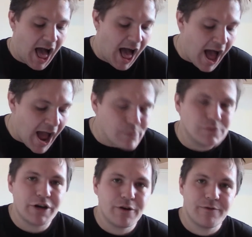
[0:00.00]
I
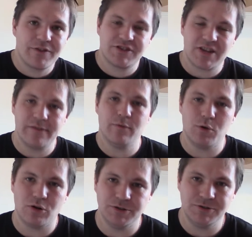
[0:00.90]
would go for the Cypher
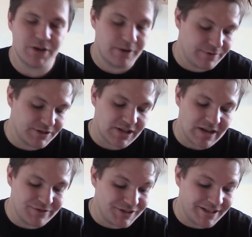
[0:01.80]
Wardens over the
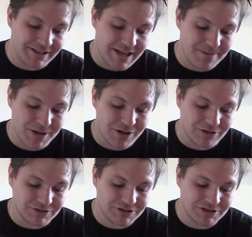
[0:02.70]
Cyphers any day,
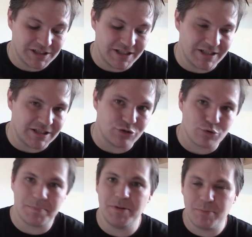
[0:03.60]
because you're
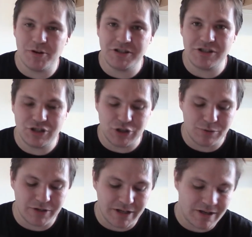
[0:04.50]
dropping a point in
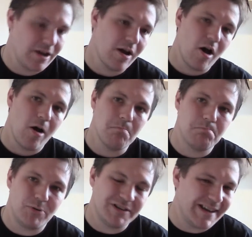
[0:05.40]
shooting,
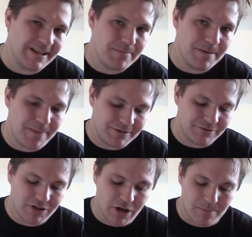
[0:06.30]
but you're getting a bit better
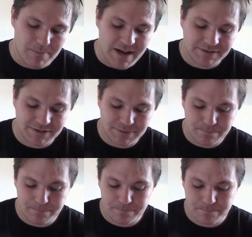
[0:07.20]
in combat
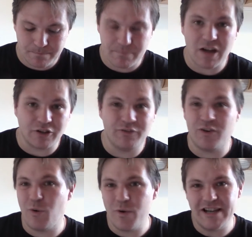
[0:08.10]
on a
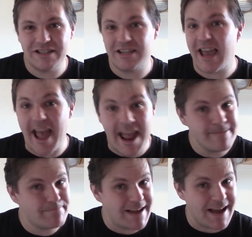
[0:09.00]
4, which
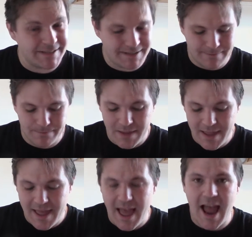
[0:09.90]
ain't bad,
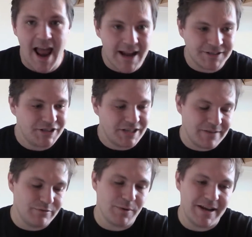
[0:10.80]
and you're
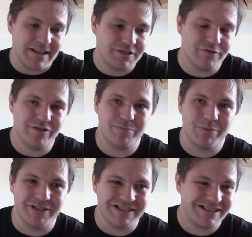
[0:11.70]
giving away less victory
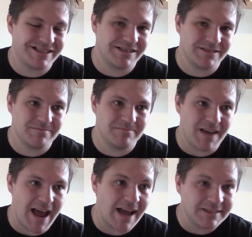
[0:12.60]
points,
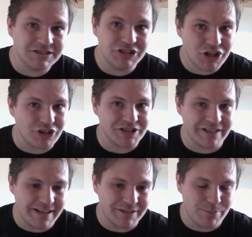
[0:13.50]
and you're costing
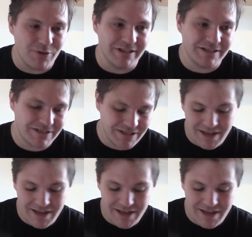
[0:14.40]
less points.